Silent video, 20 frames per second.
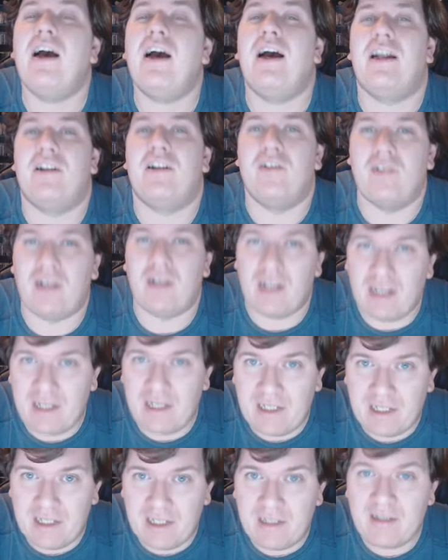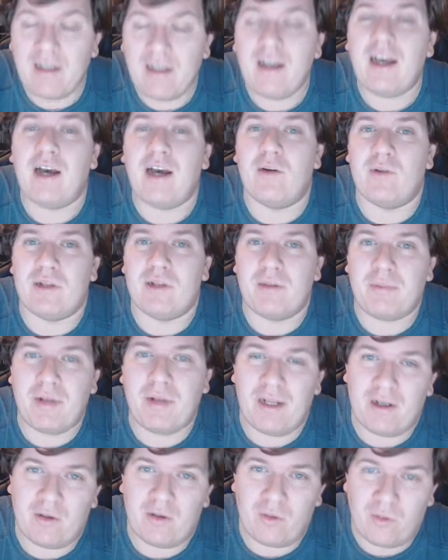I don't like it. I want to
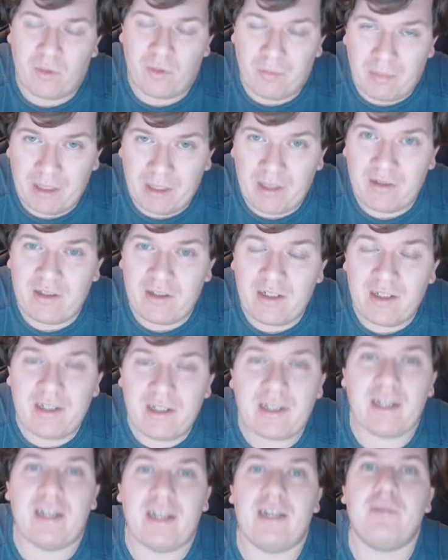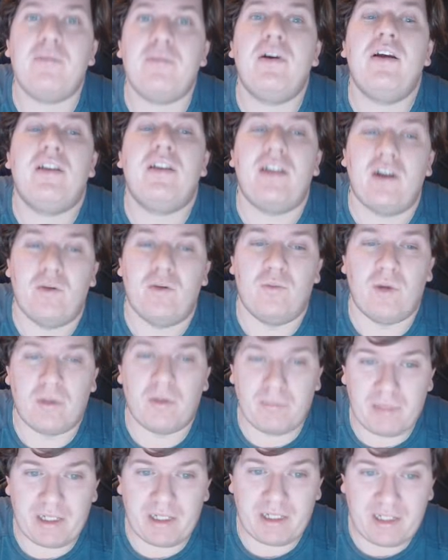play a Rebellion game. There
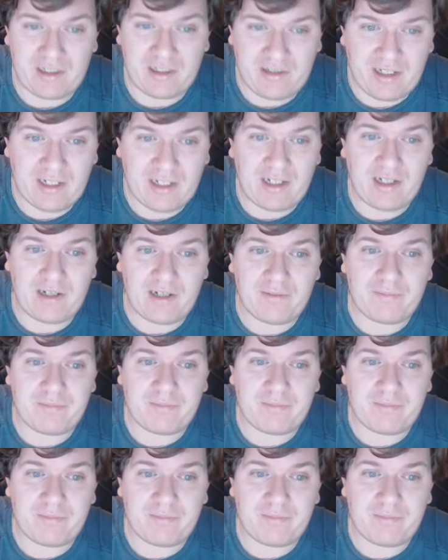won't be any Jedi.